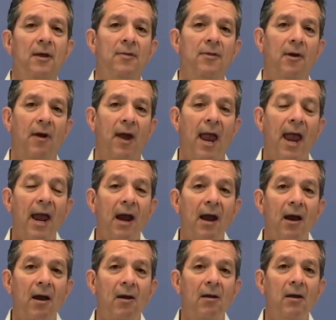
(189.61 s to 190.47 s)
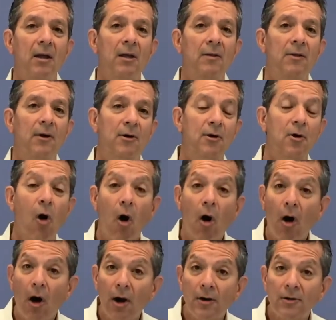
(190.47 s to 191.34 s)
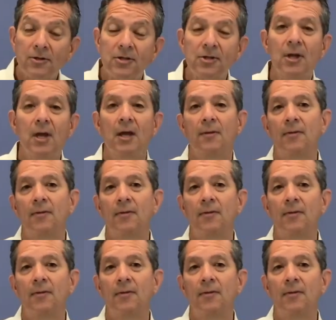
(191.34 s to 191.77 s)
their hair, their cars,